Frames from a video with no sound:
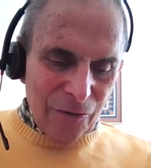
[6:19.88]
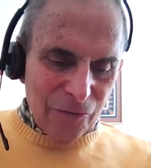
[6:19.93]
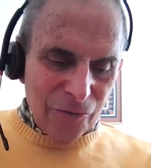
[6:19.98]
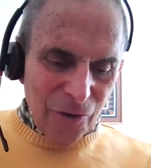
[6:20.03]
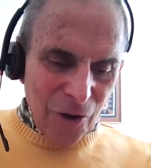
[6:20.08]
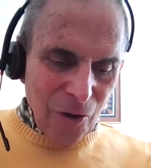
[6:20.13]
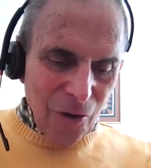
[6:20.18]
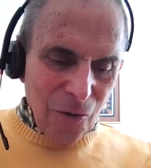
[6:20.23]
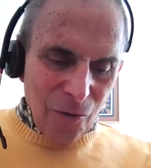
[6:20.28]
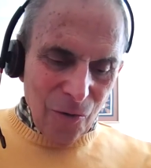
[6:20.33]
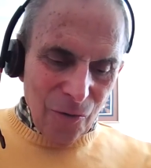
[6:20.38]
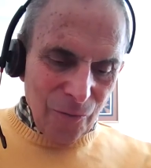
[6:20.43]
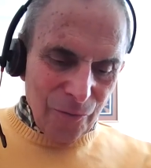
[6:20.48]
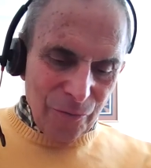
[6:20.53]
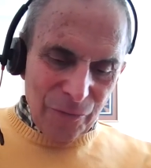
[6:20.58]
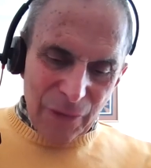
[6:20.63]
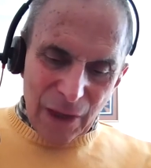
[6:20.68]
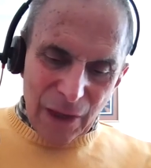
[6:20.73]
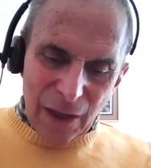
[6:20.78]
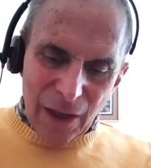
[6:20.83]
So
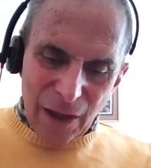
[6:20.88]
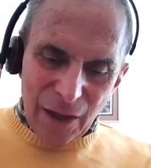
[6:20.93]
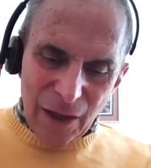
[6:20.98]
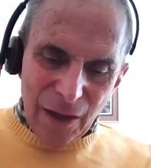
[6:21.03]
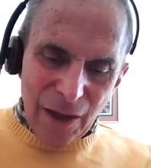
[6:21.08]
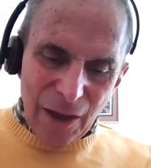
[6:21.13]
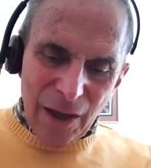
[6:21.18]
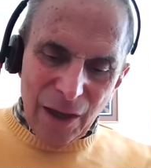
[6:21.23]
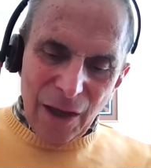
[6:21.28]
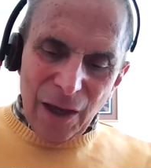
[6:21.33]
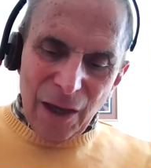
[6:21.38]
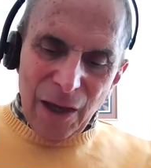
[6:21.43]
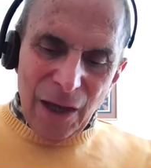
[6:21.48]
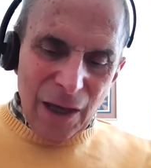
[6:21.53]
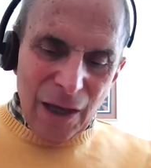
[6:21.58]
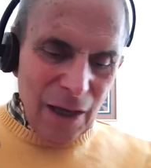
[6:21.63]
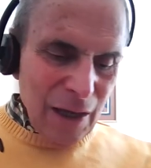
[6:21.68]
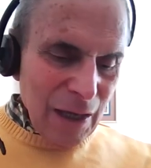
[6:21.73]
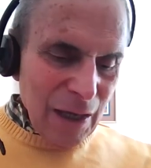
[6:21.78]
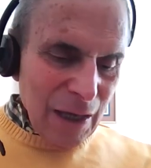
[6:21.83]

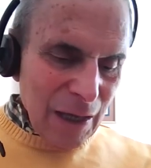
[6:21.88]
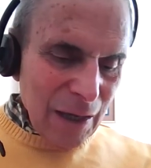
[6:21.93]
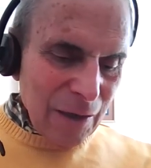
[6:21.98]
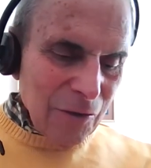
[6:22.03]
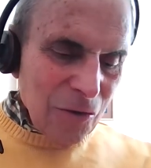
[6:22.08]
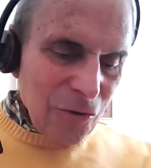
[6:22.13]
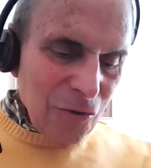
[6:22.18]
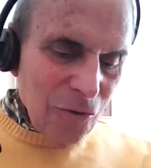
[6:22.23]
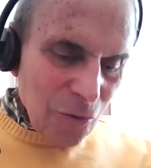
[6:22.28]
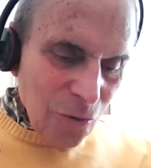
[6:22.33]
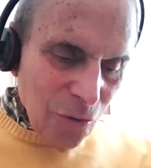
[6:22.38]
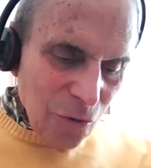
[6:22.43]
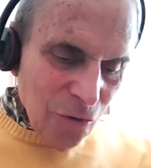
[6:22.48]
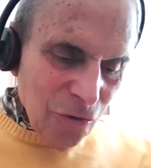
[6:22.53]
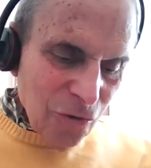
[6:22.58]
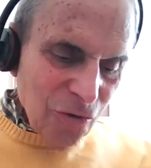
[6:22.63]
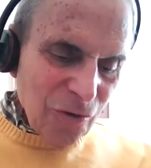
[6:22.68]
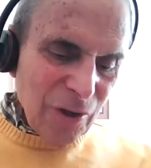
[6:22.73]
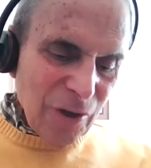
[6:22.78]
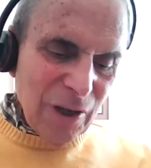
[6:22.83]
it
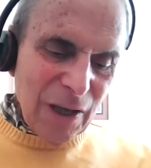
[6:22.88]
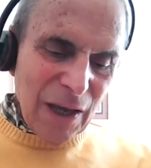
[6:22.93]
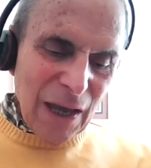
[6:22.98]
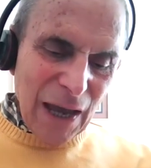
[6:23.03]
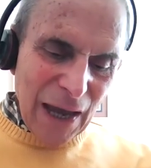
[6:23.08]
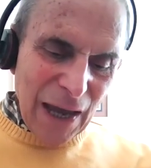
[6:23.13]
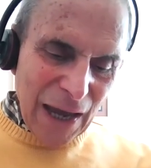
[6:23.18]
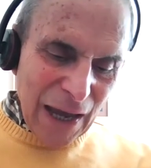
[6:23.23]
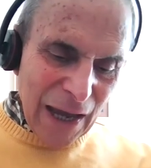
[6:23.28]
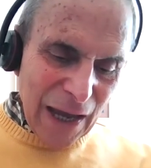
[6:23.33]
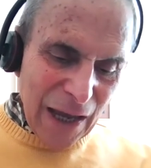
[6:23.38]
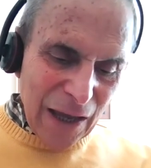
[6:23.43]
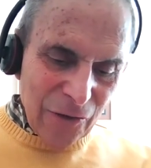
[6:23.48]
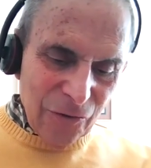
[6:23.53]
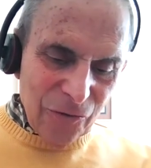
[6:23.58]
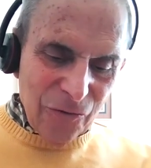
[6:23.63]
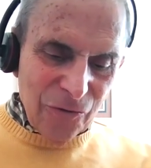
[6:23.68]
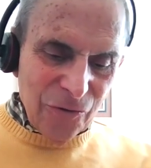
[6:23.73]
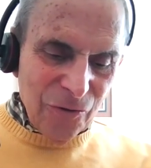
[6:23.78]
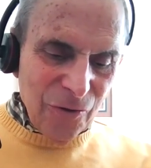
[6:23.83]
usually
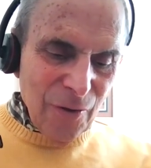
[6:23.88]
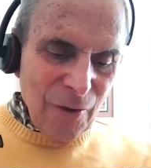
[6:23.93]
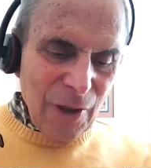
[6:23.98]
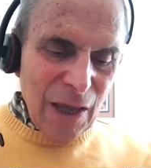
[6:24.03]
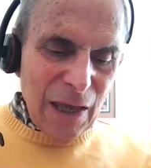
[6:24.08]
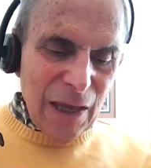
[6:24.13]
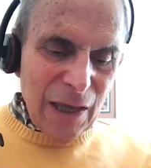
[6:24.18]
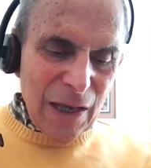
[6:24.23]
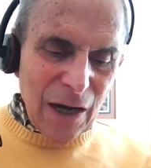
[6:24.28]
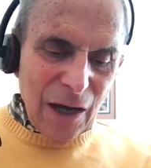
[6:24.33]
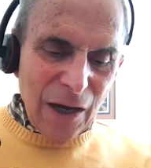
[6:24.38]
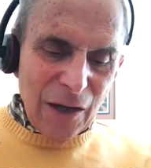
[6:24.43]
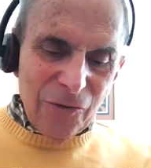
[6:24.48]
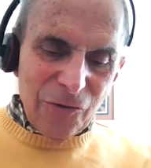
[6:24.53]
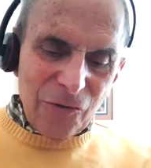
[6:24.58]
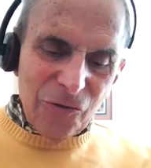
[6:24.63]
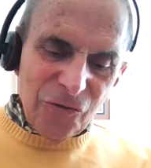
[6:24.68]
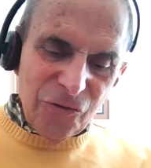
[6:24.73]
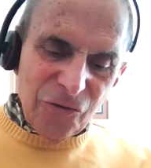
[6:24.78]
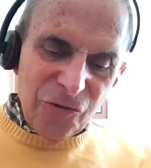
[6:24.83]
has an
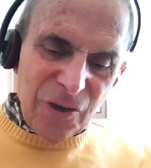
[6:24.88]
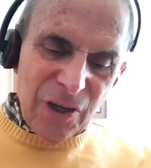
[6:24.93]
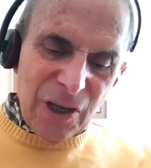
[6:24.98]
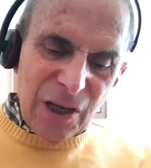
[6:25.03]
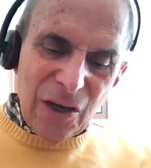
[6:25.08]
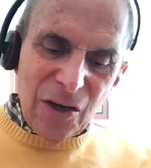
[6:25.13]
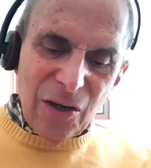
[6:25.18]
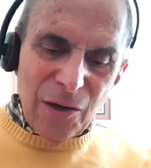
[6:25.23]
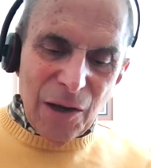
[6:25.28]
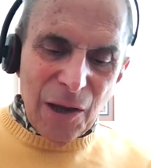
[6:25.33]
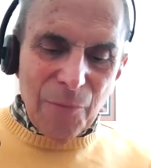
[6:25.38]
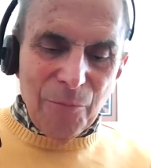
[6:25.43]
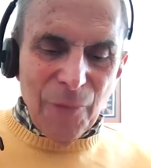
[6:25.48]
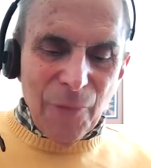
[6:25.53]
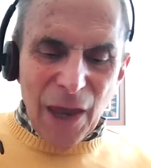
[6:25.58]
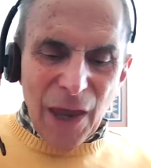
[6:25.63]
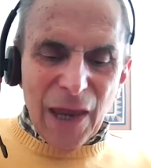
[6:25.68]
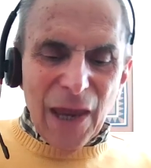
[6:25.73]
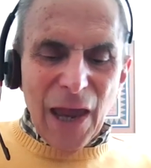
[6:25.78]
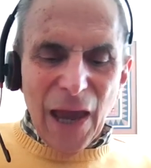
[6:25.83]
unseen, it
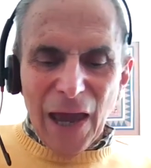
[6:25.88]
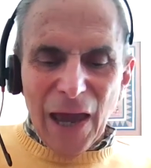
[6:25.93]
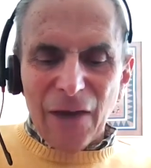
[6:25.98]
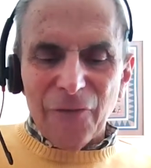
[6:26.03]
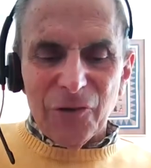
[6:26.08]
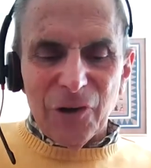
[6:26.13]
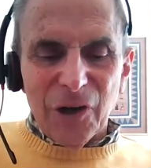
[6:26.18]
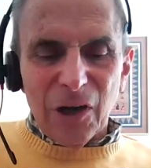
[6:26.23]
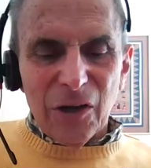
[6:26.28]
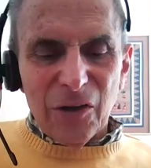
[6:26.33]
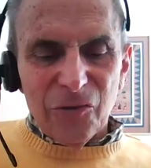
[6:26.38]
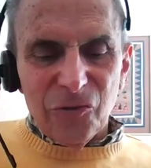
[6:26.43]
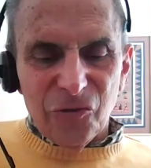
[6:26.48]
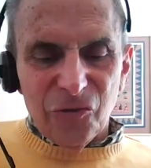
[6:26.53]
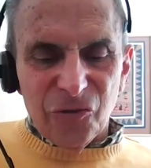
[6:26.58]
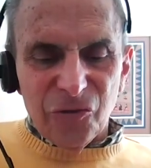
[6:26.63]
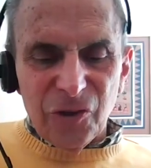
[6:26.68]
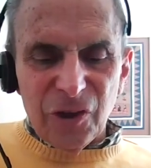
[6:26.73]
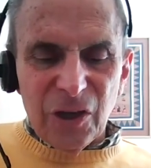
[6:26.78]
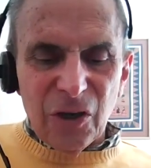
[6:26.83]
may have an
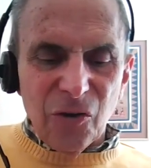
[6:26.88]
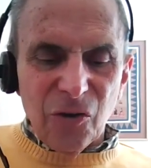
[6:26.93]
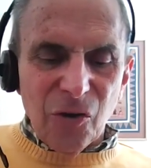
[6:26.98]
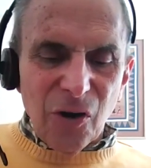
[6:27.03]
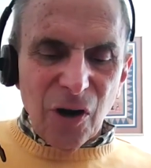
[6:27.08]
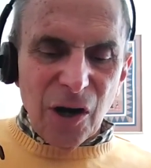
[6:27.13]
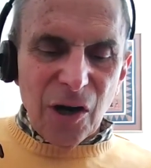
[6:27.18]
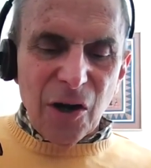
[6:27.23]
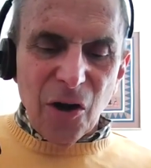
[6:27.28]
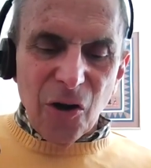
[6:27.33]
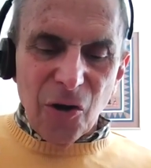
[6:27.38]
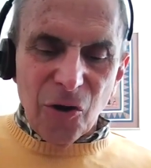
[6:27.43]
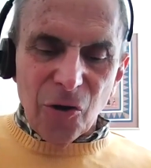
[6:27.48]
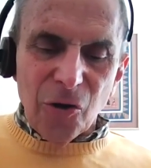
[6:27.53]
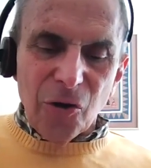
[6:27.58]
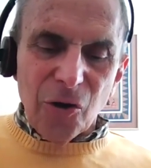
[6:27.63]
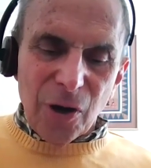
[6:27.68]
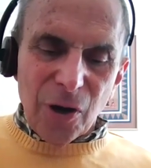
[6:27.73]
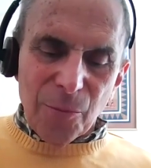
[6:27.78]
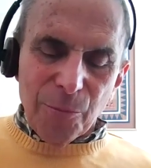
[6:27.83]
unseen or
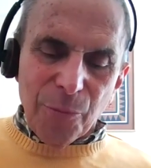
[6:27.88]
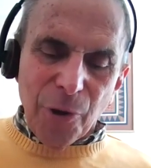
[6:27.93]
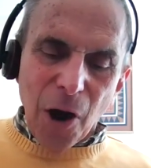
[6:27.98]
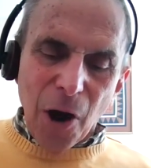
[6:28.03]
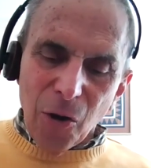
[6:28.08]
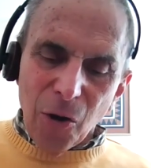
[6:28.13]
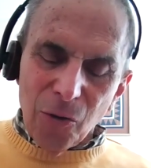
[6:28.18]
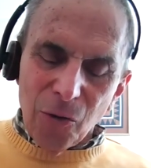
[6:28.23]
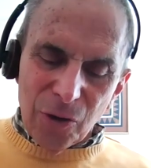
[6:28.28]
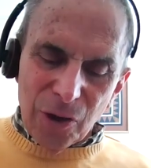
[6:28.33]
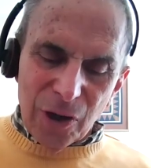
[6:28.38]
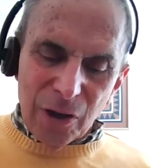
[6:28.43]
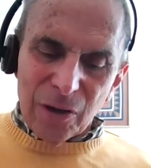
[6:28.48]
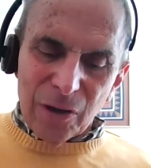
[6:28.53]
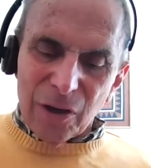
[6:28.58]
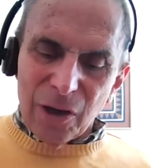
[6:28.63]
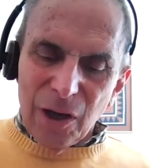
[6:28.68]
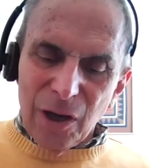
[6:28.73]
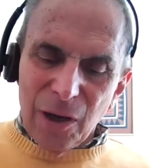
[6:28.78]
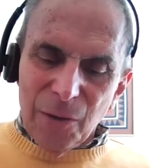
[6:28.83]
unheard
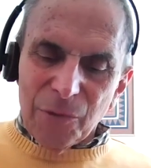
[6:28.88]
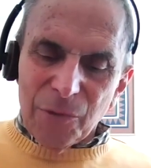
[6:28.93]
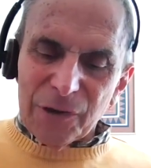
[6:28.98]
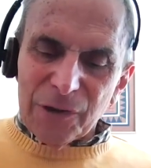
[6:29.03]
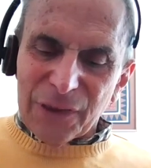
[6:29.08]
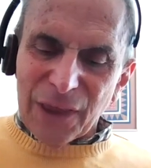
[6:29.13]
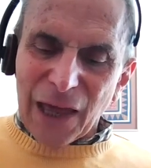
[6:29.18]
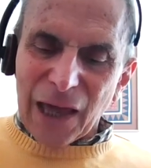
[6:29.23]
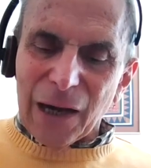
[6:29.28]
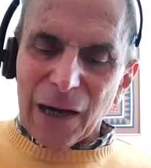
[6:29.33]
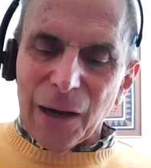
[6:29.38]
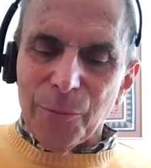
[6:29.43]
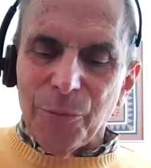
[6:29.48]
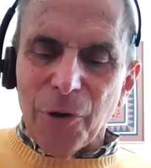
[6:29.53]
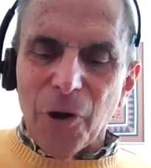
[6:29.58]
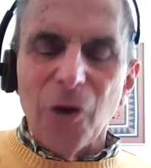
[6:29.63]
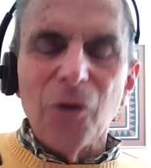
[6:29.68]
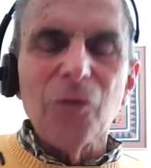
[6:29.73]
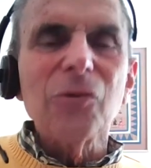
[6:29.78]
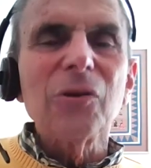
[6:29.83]
opponent, but that
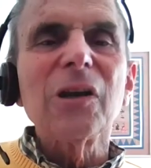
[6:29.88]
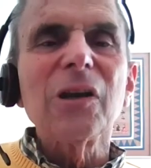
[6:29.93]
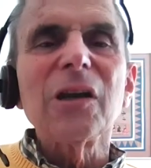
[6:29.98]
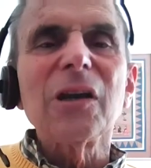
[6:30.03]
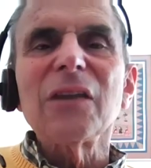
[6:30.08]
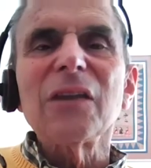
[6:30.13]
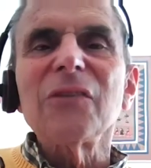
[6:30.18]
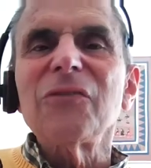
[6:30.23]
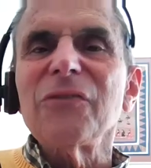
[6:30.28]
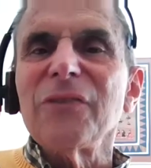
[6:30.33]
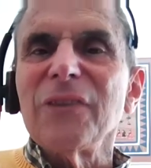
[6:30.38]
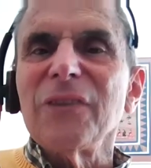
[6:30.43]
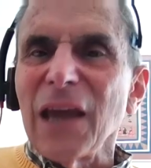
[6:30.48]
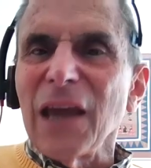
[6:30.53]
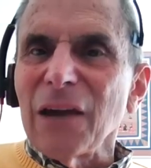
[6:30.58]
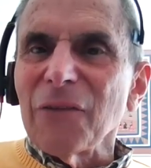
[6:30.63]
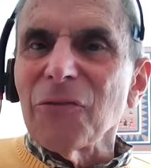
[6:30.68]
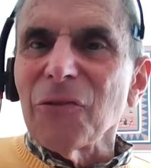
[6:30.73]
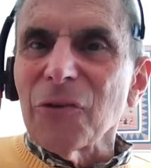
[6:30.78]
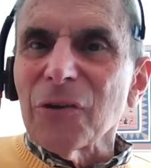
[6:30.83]
opponent is
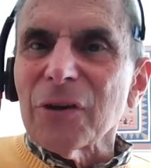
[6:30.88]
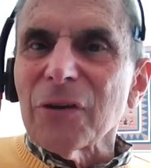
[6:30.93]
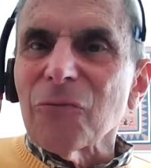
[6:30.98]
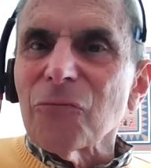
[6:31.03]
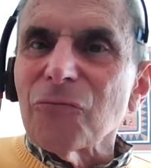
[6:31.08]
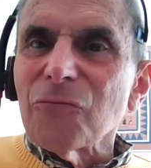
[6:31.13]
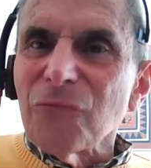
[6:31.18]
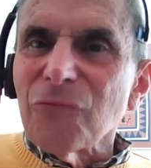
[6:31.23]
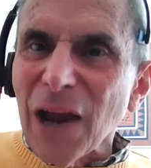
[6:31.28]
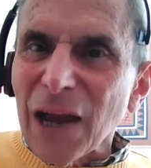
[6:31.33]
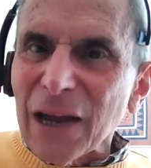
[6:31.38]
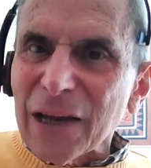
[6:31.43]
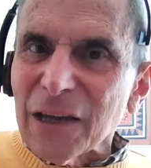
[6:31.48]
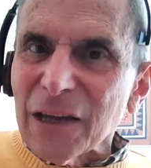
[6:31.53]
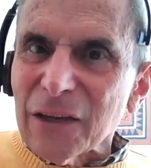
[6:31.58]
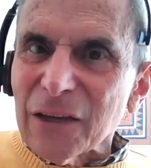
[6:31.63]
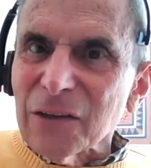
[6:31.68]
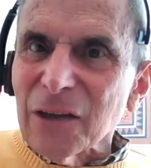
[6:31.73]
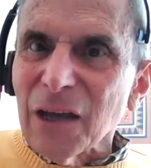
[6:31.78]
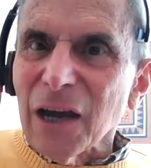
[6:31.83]
never
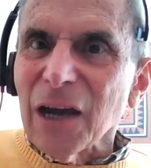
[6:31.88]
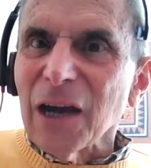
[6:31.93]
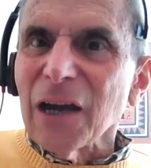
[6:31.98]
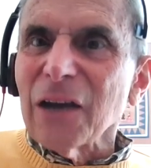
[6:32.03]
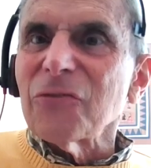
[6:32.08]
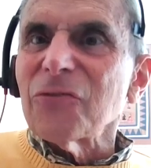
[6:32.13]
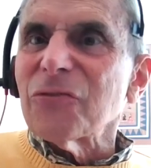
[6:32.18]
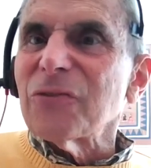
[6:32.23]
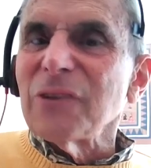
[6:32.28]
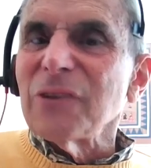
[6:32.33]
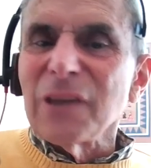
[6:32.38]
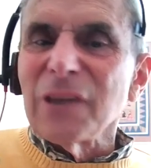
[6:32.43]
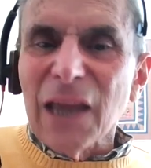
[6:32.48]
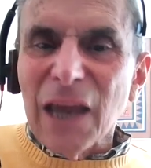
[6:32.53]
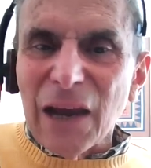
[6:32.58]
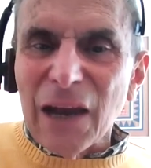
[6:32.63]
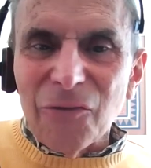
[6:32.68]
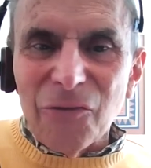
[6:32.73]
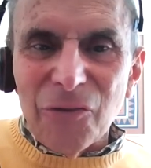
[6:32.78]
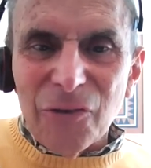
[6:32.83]
recognized,
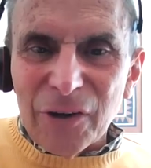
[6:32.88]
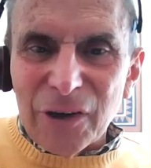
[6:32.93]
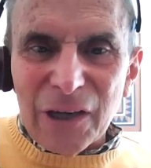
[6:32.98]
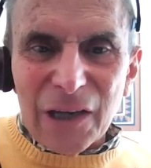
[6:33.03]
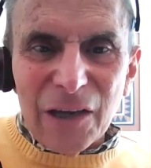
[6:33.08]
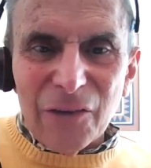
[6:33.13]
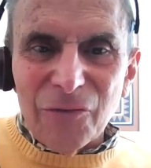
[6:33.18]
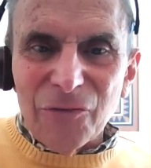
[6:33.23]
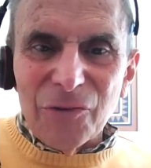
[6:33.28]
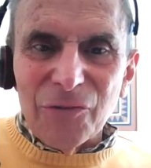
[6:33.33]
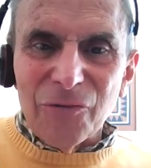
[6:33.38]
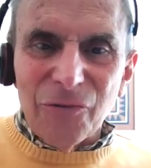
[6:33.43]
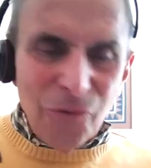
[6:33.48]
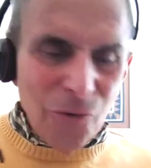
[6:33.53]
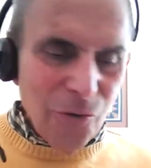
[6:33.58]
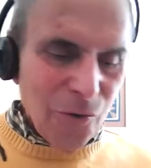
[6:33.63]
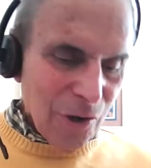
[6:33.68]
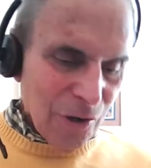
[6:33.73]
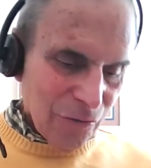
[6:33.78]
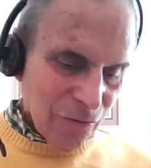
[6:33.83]
never given
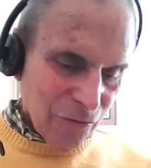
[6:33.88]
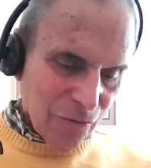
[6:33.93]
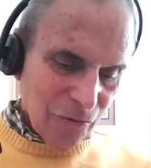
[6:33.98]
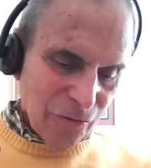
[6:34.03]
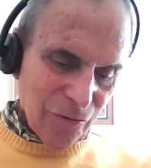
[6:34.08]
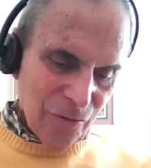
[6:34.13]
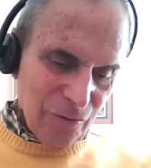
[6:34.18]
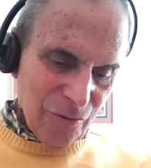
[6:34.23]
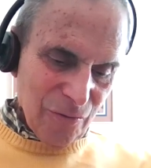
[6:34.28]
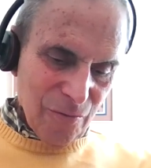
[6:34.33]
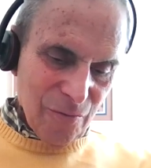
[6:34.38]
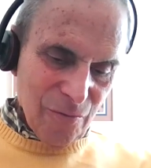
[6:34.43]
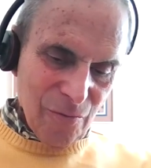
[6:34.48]
voice.